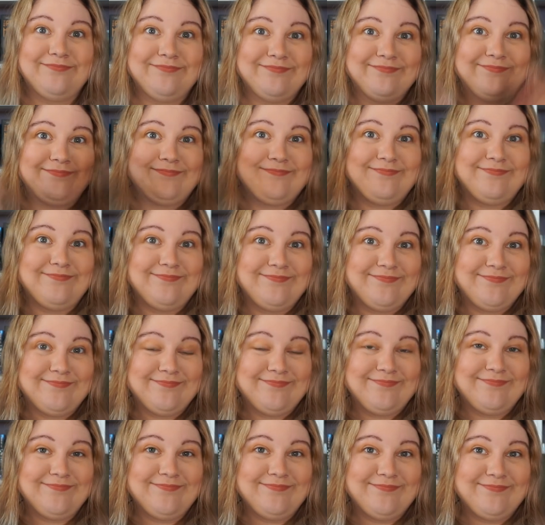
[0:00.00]

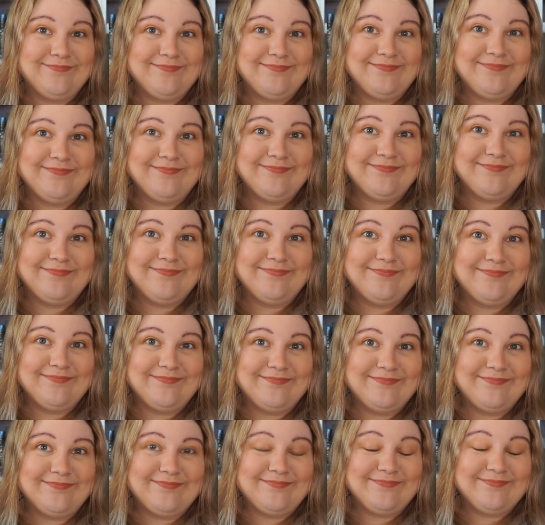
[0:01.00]

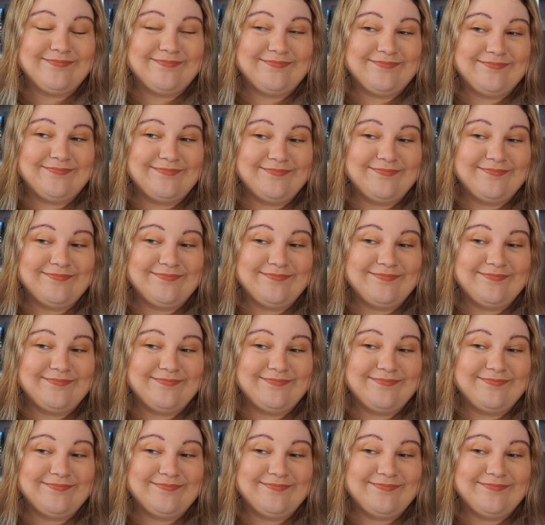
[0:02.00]
Nothing is said.